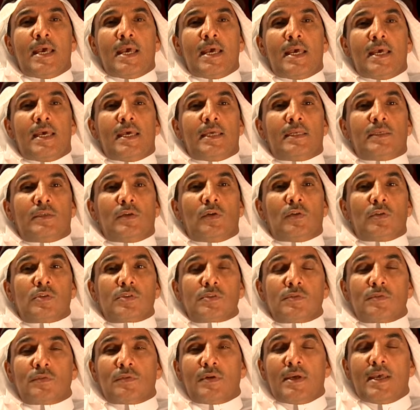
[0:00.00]
And
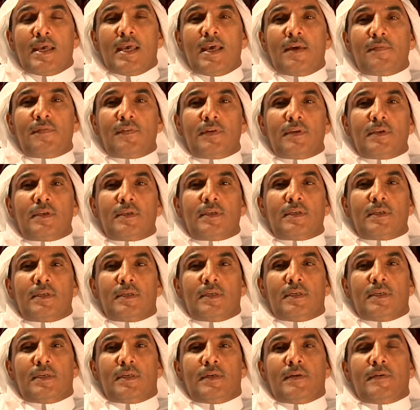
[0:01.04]
also having
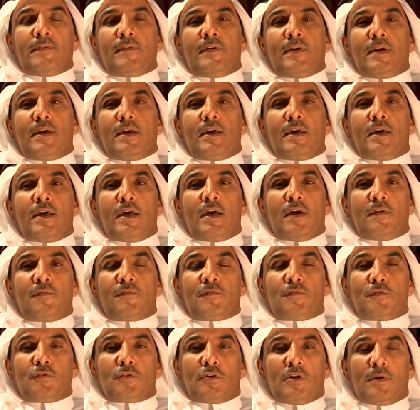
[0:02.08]
uh, a
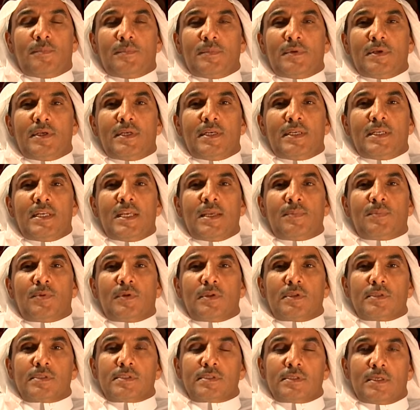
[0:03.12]
forum
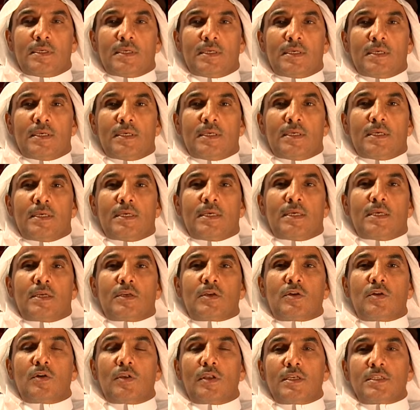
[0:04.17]
enables
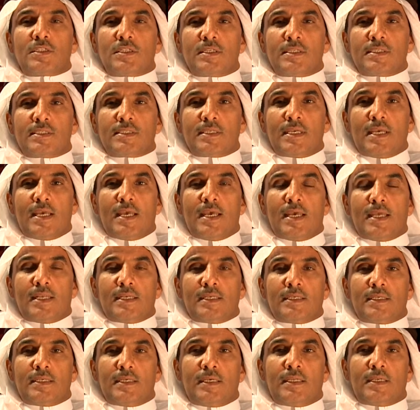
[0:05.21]
colleges
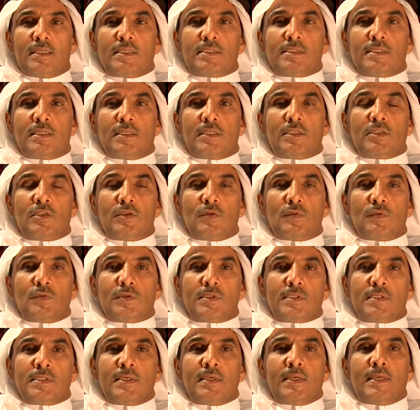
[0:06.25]
and
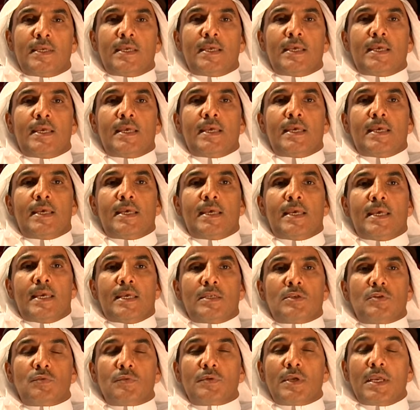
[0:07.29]
institutes uh,
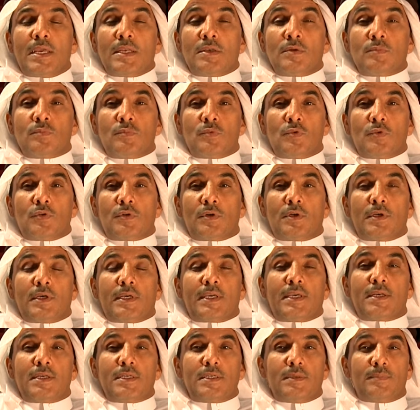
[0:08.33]
to gain more
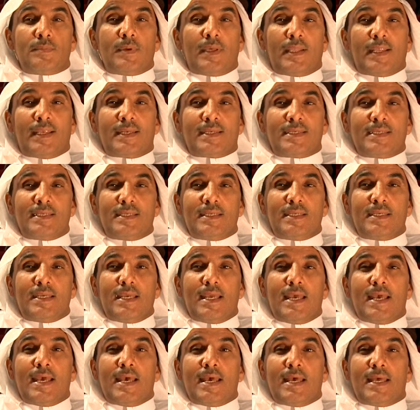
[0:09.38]
credibility
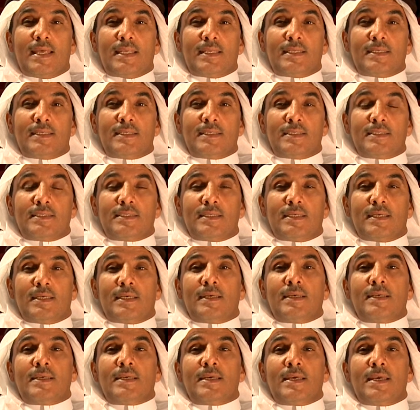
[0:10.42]
and uh,
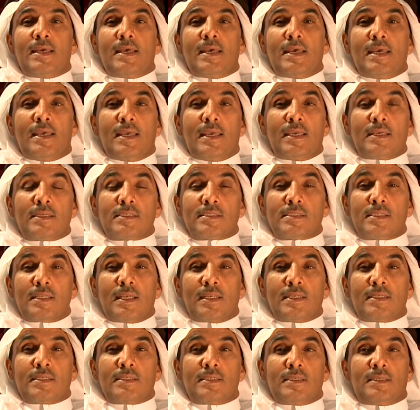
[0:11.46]

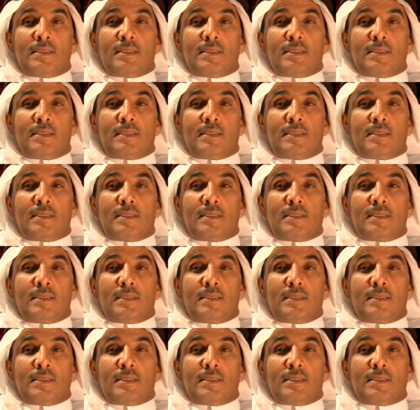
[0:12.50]
excellent